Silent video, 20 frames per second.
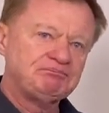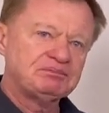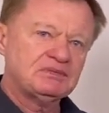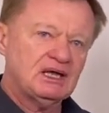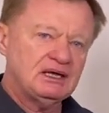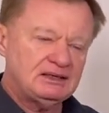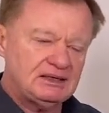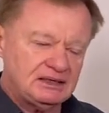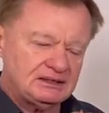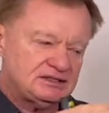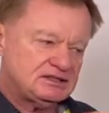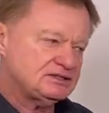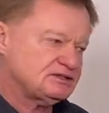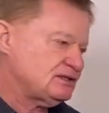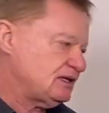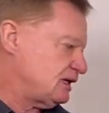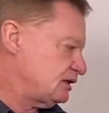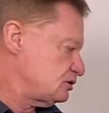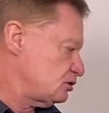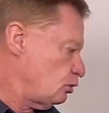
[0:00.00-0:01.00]
And that just
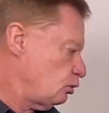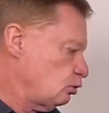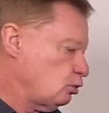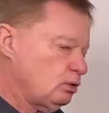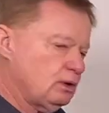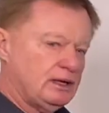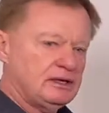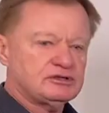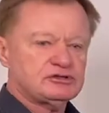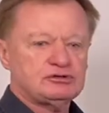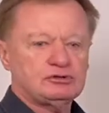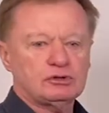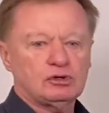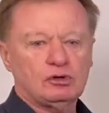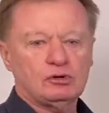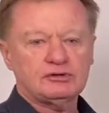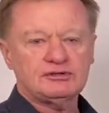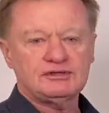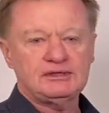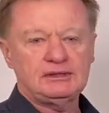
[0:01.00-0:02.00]
adds all extra
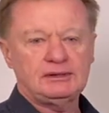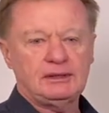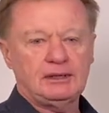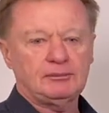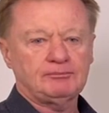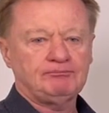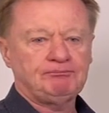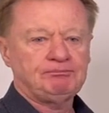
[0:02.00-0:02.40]
cost in there.